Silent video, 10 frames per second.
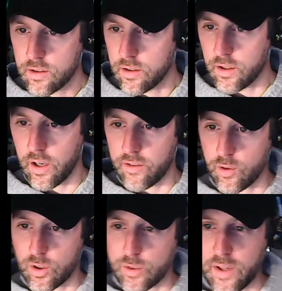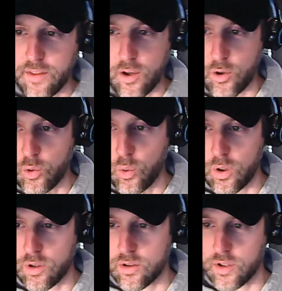You're going to have to explain the New
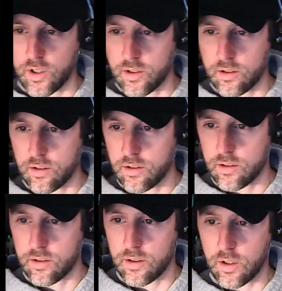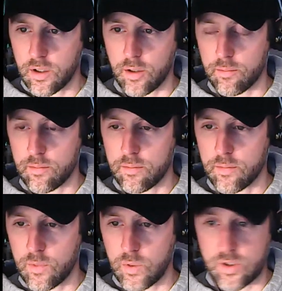World cichlid.
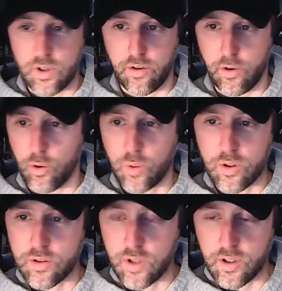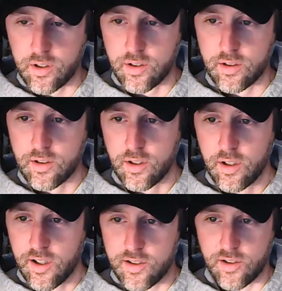Was there an Old World cichlid?
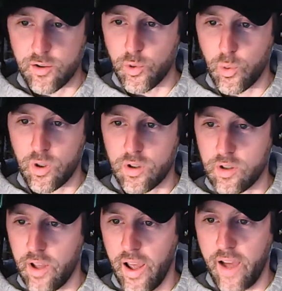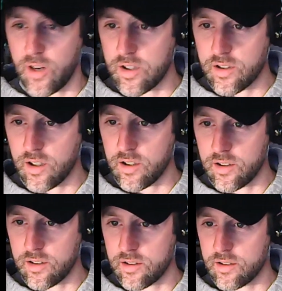Is it New World African
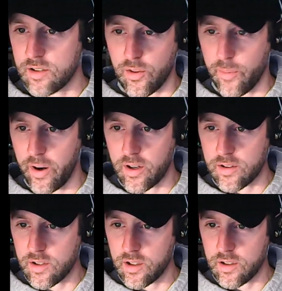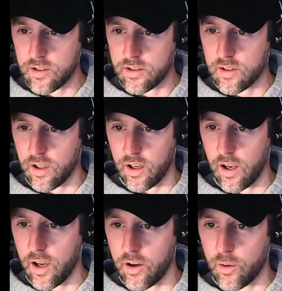cichlids? South American cichlids? Like,
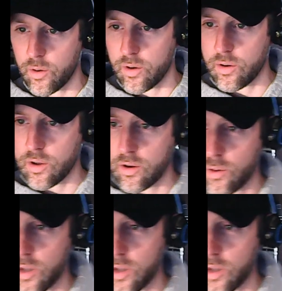I don't know. I don't know